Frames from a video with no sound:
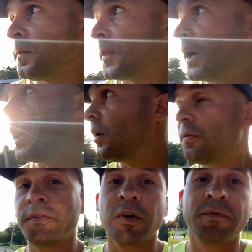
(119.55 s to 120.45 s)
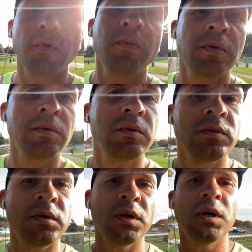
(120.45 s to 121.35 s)
uh, fearful
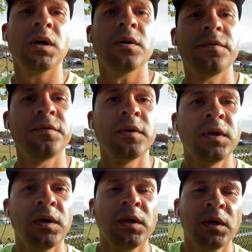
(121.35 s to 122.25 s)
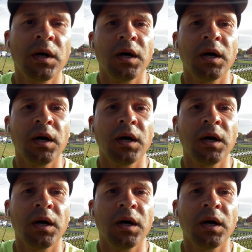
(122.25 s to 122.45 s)
of uh,